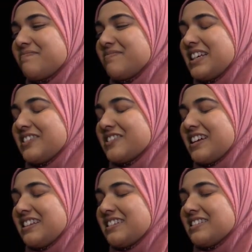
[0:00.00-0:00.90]
you know,
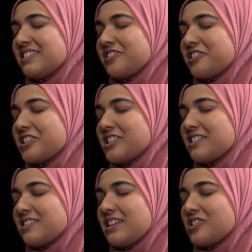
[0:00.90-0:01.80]
and of
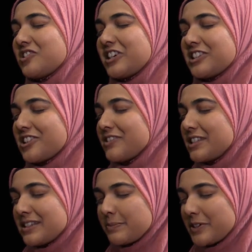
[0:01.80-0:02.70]
course, historians always
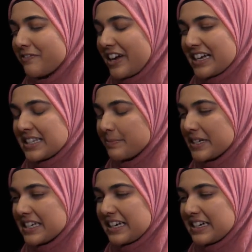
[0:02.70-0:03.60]
dispute facts,
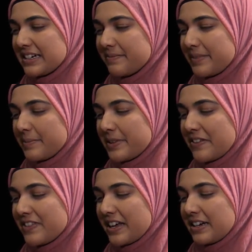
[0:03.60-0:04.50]
but um, I
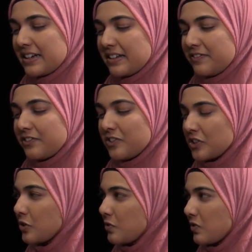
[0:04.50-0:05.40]
believe that
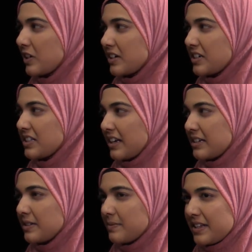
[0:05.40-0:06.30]
folks who were
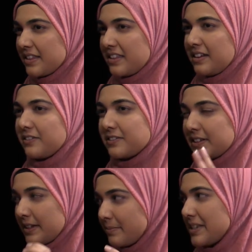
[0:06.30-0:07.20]
sent with, you know,
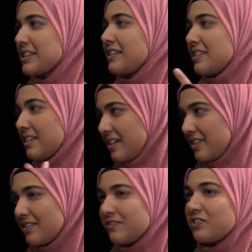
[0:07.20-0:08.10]
Columbus on,
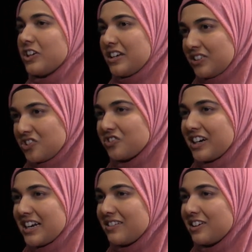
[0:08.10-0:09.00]
on the voyage,
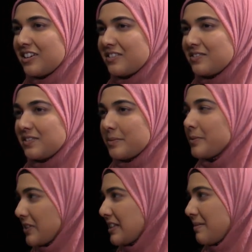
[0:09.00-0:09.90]
right, are, were
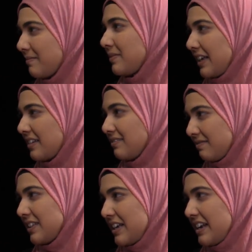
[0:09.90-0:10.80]
Muslim, like
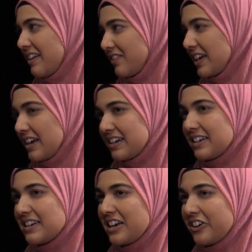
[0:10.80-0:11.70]
they navigated
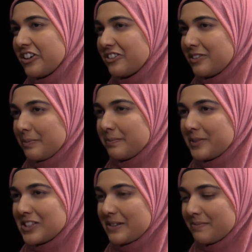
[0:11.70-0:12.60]
here were
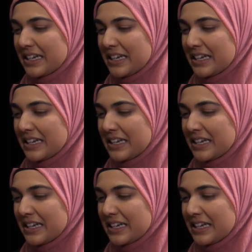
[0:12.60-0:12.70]
Muslim.